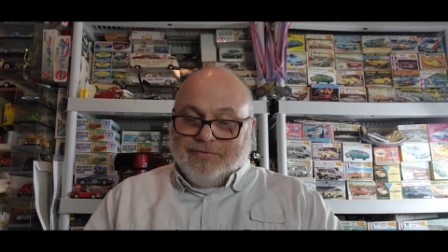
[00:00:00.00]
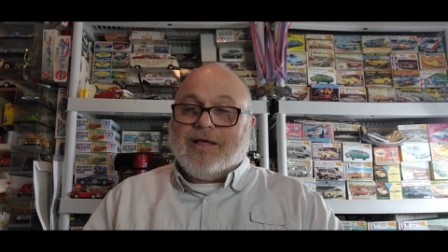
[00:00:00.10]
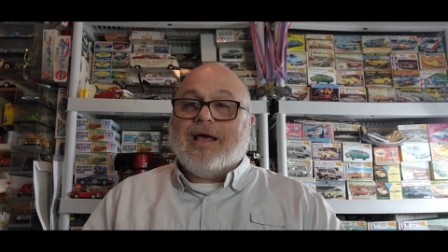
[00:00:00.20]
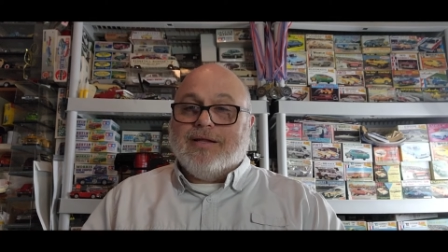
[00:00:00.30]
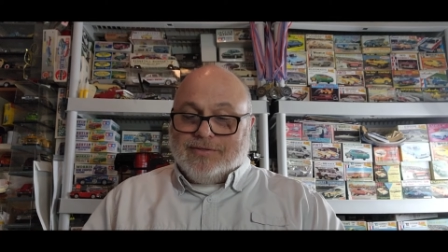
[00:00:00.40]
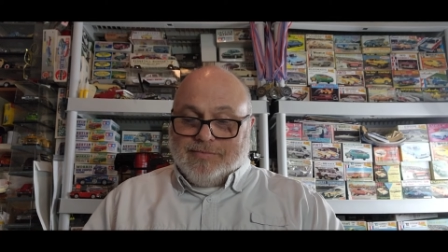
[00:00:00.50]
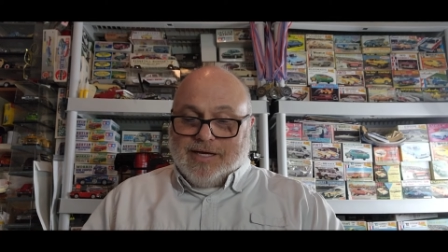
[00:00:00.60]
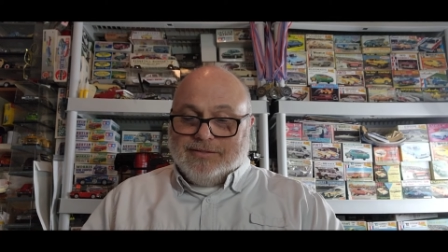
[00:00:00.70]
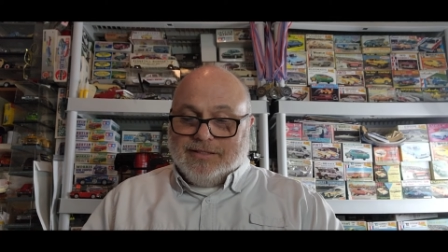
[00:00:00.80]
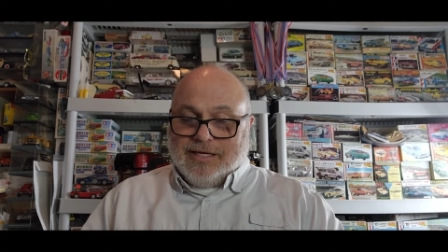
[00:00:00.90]
That is
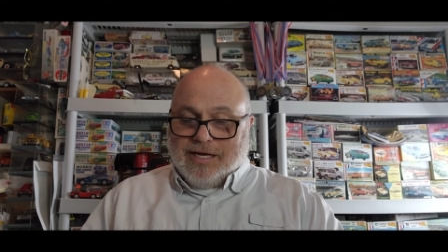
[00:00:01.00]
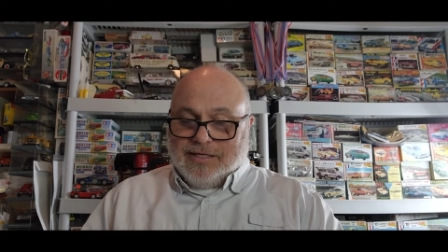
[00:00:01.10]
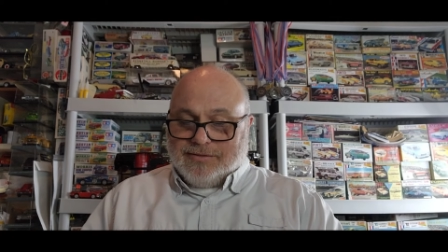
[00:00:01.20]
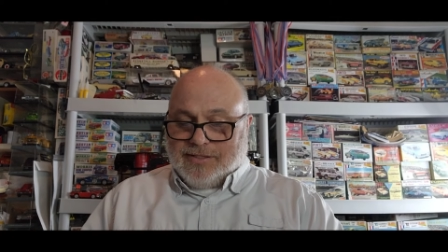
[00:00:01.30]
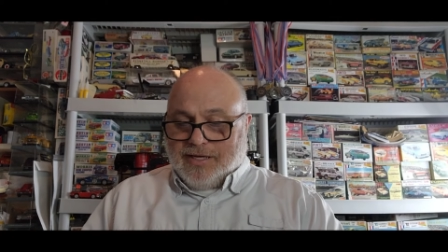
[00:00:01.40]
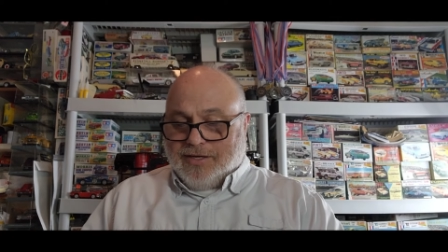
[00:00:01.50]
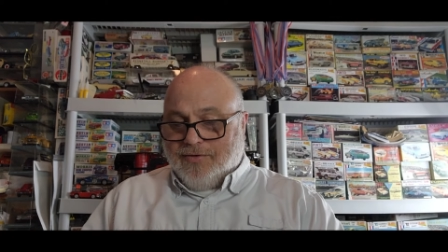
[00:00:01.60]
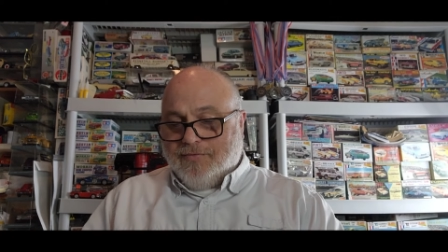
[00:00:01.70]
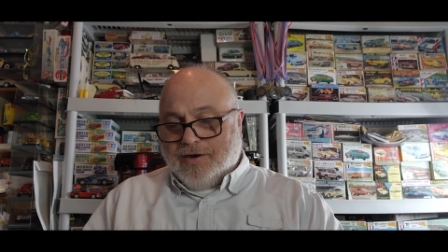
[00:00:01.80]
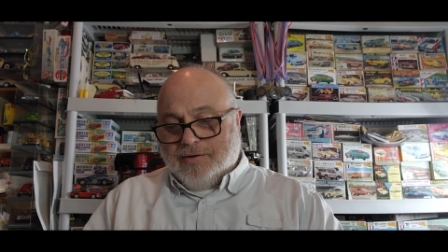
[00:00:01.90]
amazing, guys. Thank
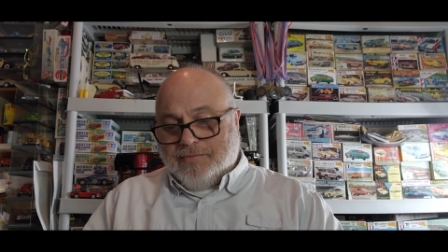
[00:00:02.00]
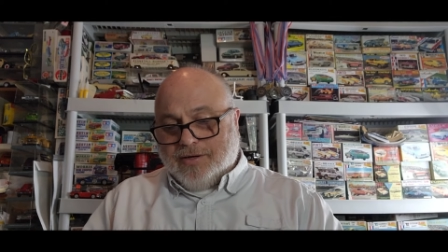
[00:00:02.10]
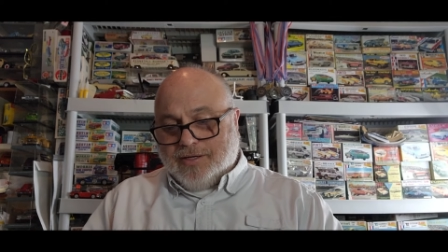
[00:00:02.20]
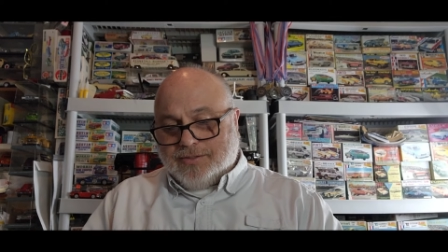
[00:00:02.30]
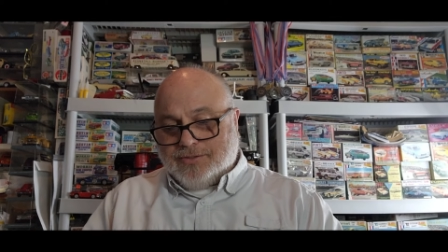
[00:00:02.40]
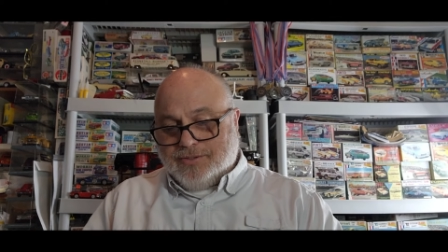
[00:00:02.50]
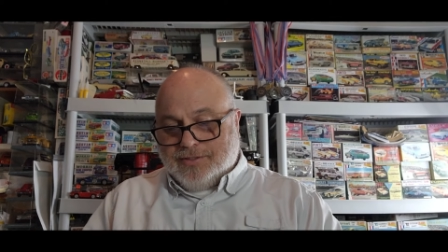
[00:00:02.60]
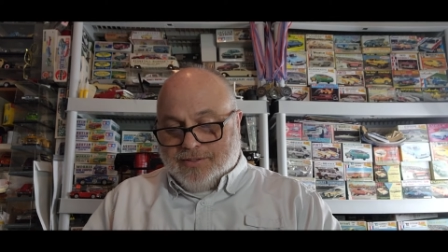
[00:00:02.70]
you very much.